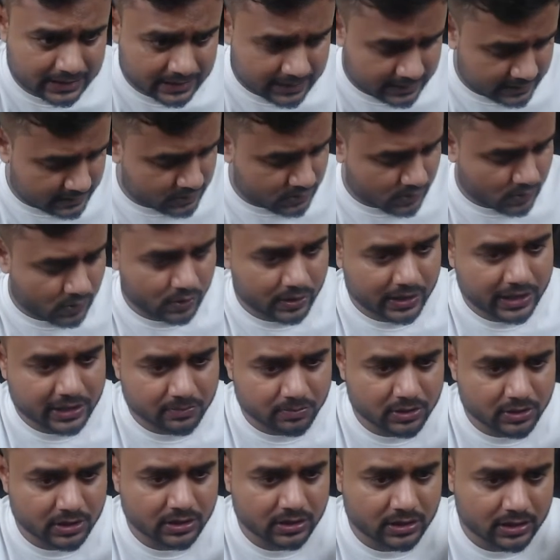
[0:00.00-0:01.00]
So let
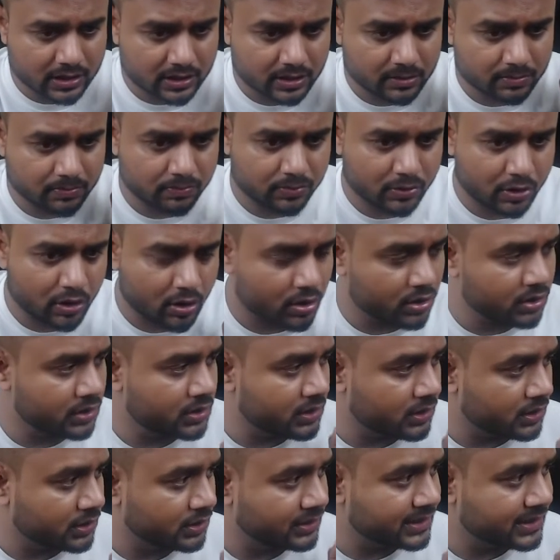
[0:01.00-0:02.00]
me
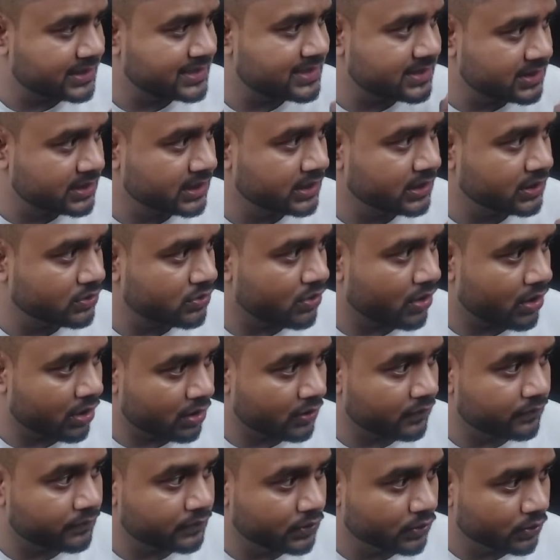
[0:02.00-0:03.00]
plot this thing to all
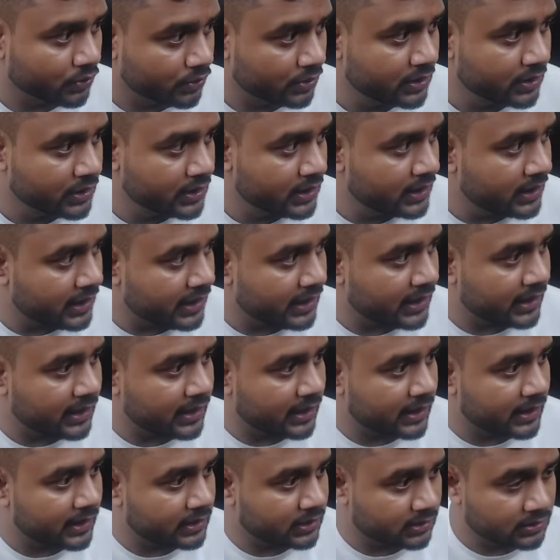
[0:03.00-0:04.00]
of you.
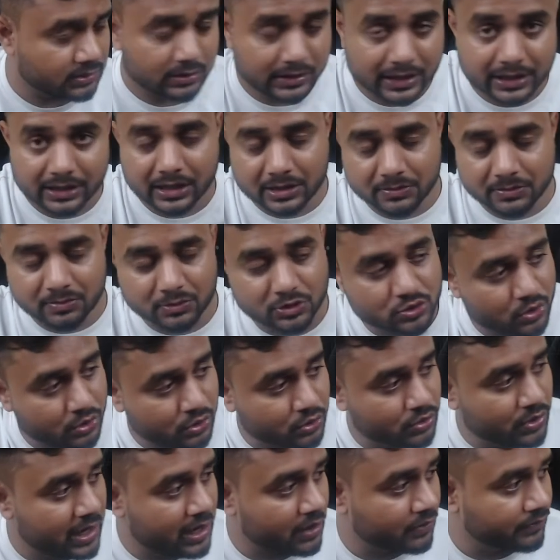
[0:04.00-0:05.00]
Let me show you
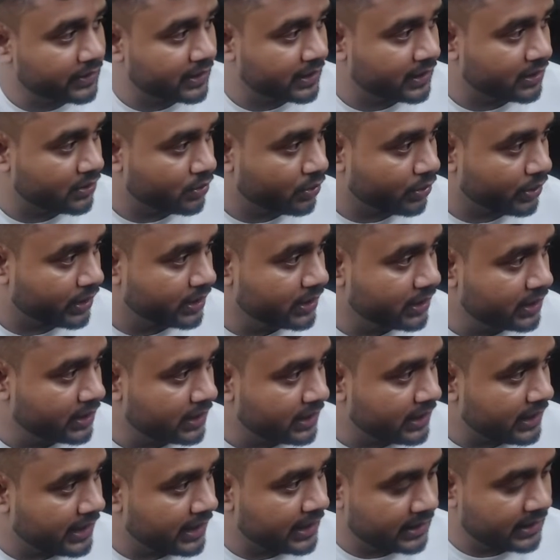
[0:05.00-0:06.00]
how we can do it.
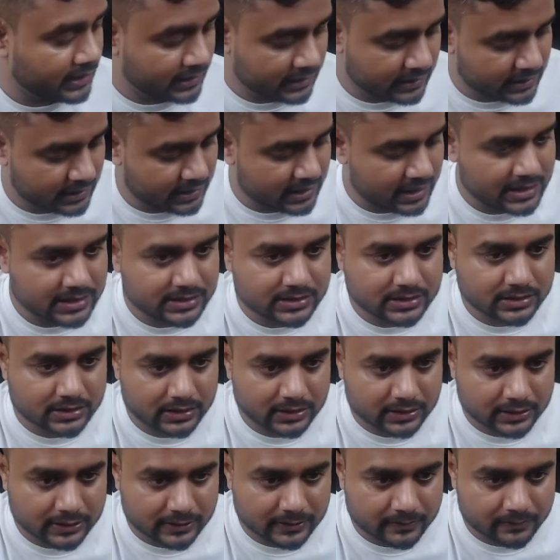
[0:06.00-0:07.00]
And here guys,
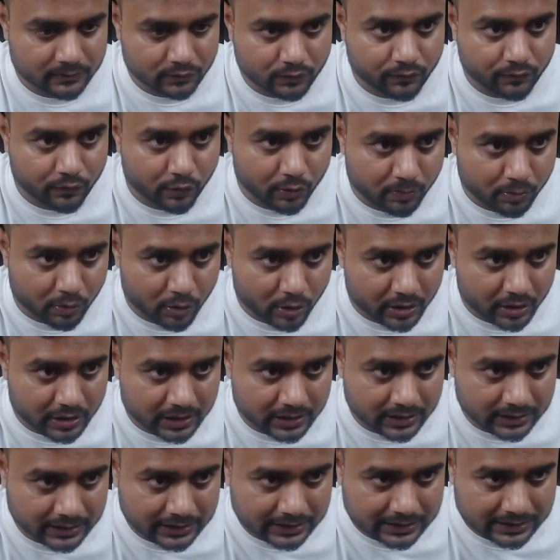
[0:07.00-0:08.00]
for
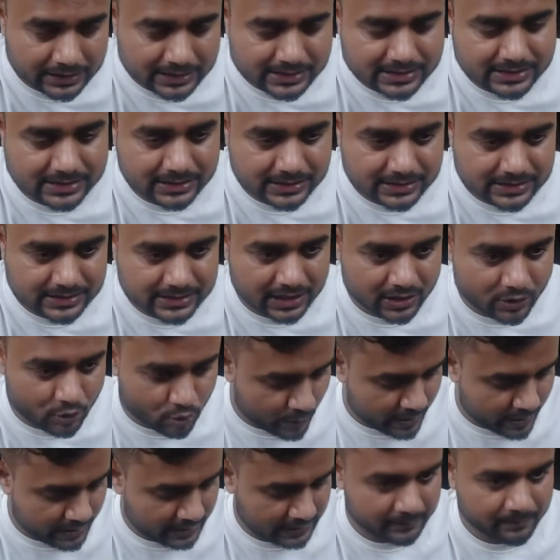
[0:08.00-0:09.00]
plotting, this is the
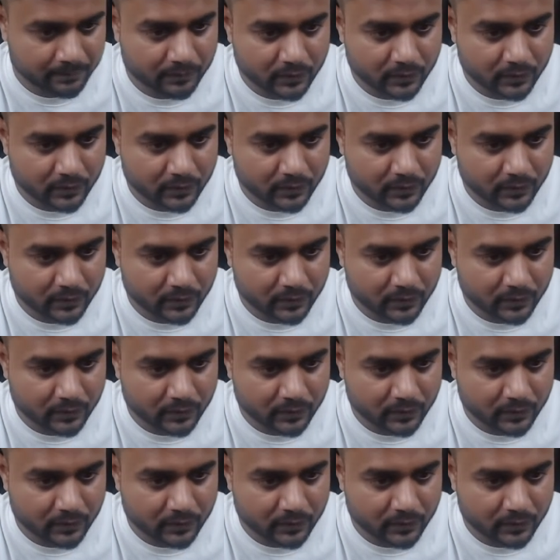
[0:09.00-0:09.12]
query.